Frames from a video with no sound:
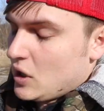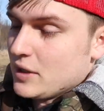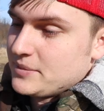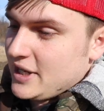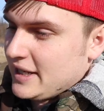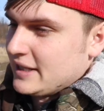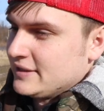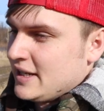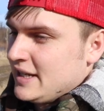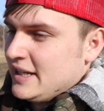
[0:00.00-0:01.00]
all I'm saying
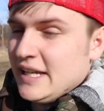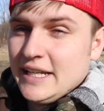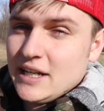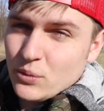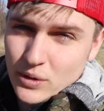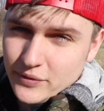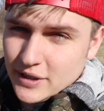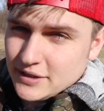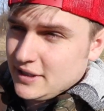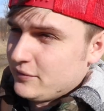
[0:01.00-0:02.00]
is, he didn't want to
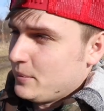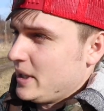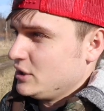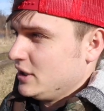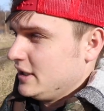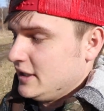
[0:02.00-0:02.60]
fill out the information.